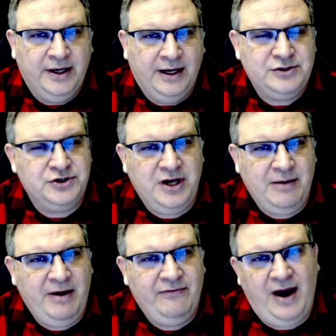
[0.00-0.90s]
Has your
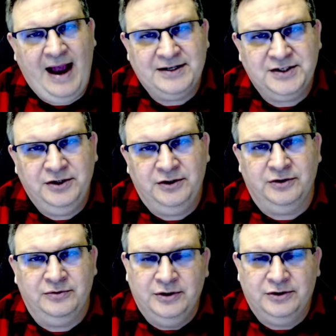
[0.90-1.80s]
GM ever asked you
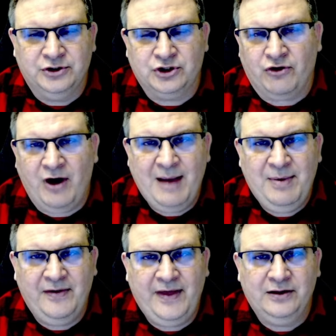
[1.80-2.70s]
to describe
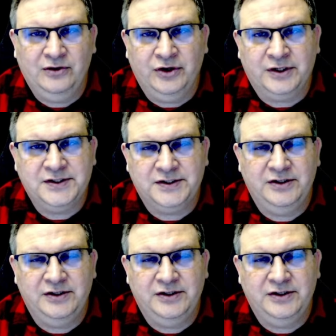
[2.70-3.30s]
how that looks,